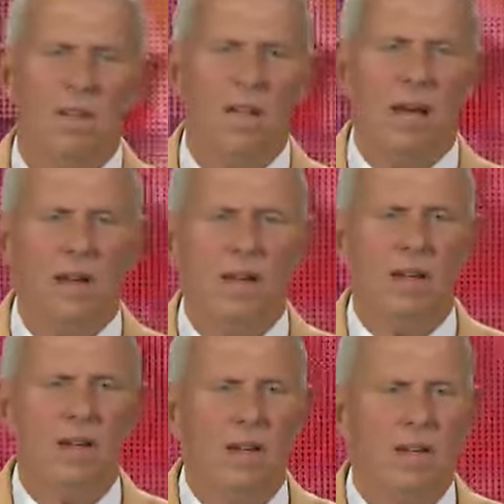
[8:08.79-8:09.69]
that
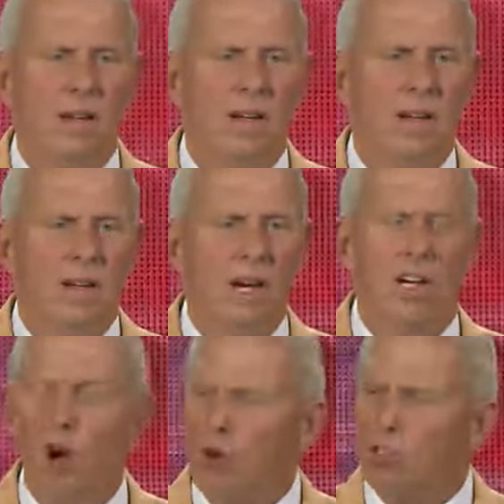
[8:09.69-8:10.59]
a
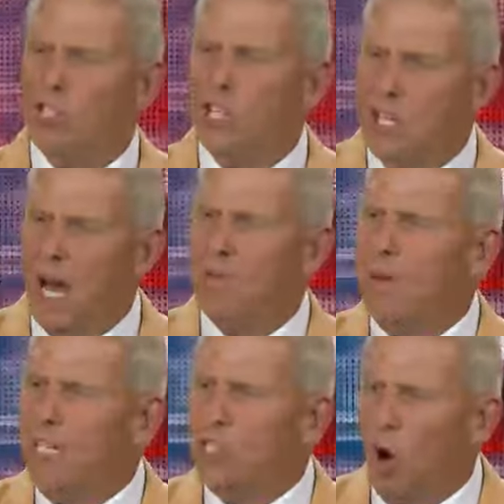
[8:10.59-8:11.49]
coach should not
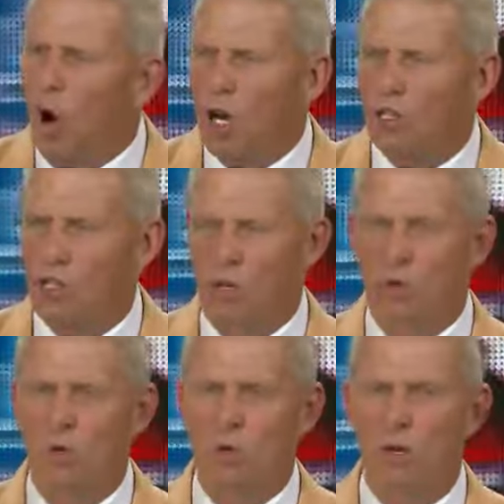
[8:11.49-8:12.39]
be talked
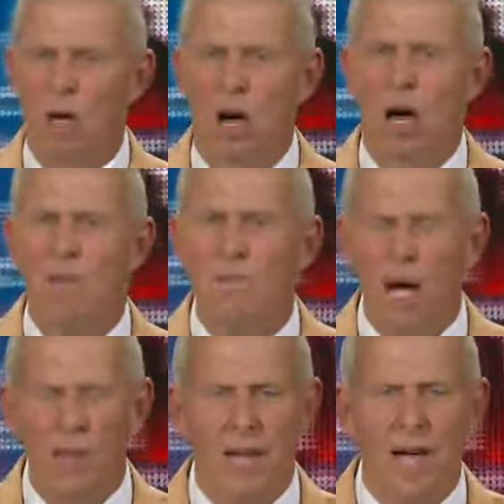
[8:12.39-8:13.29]
to on
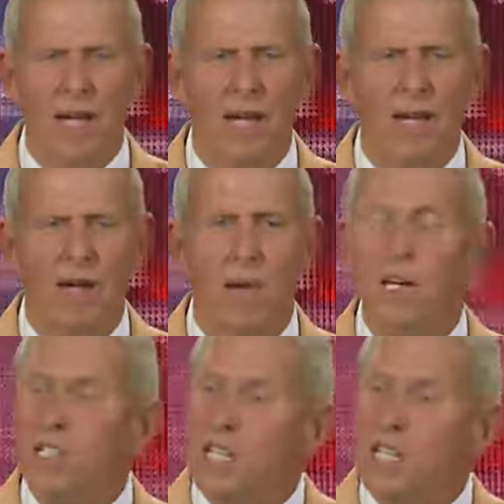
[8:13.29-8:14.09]
Monday because